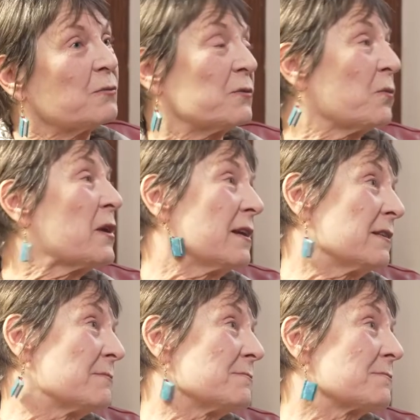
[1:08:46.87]
was
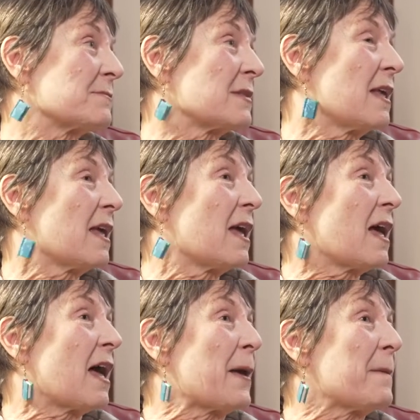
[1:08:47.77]
realism.
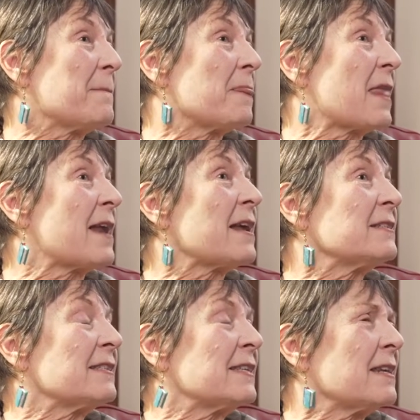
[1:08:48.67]
And
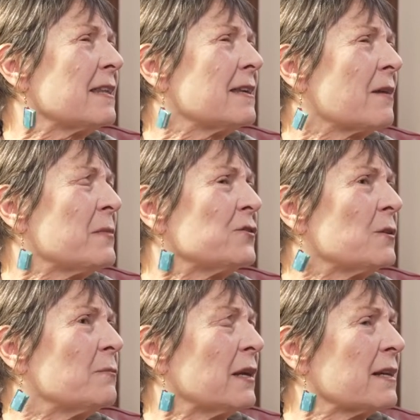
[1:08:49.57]
as I said, I think I
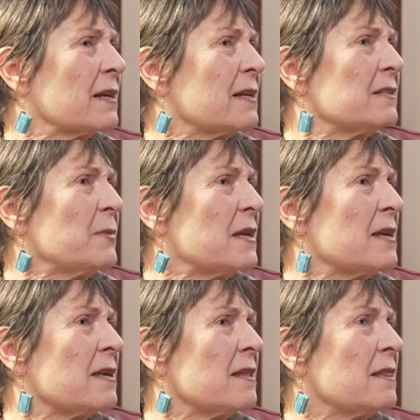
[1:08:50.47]
mentioned, politically
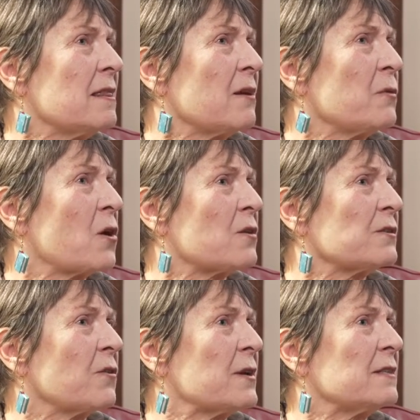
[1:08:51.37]
speaking, there were
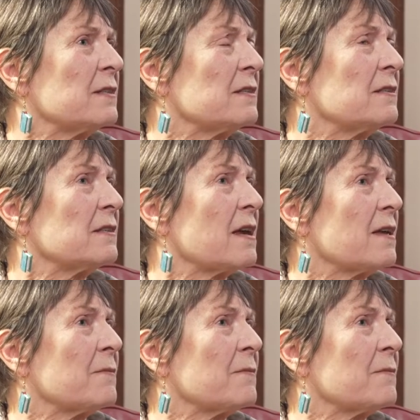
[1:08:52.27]
consequences